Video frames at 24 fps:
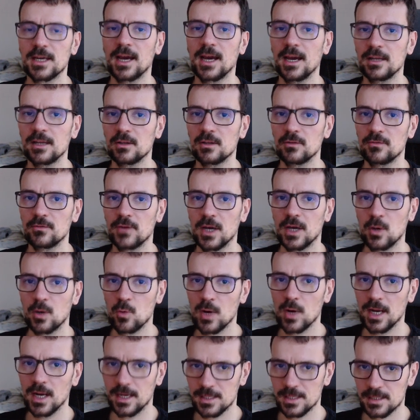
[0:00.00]
kind of
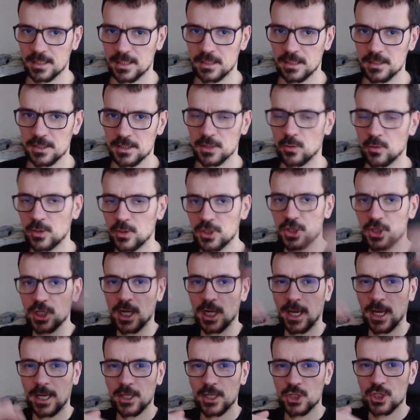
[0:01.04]
equalizer, so it
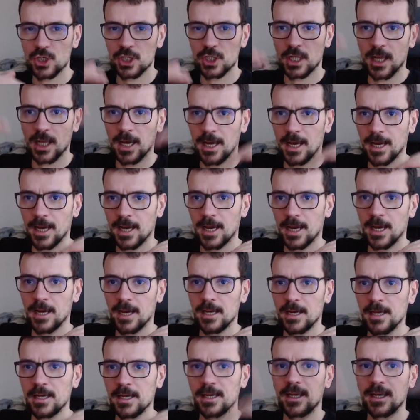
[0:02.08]
changes the
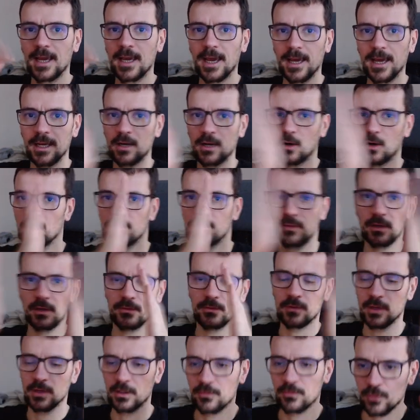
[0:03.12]
gain of
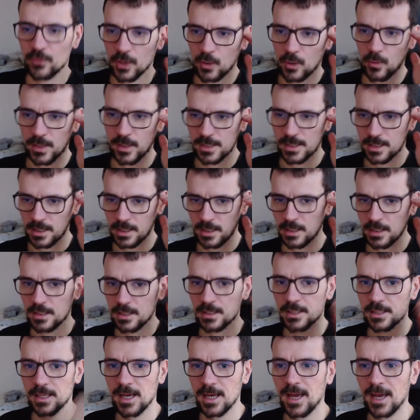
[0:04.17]
different
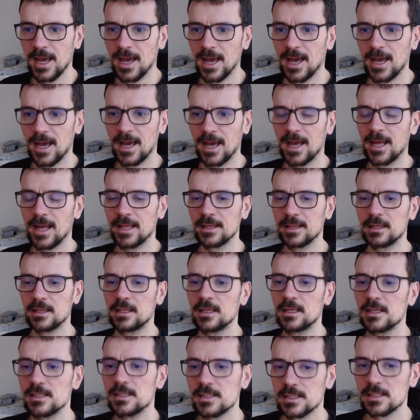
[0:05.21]
frequencies, and
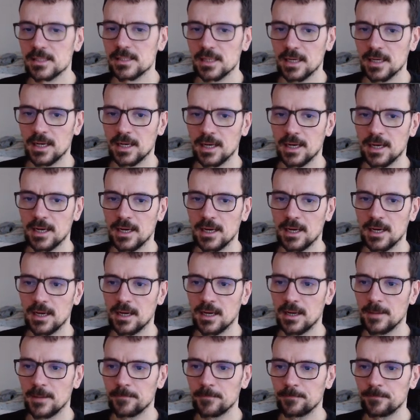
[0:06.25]
this
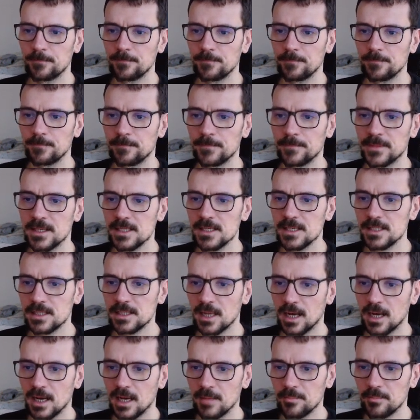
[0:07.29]
this
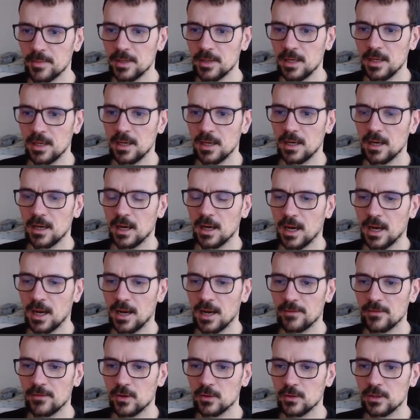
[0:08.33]
type
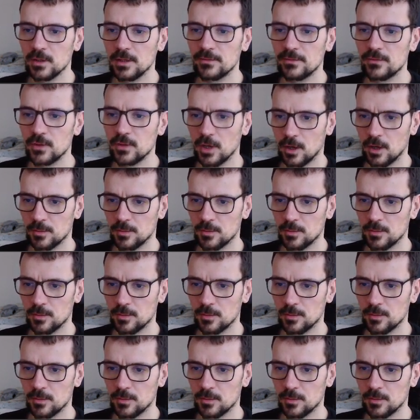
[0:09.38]
have only three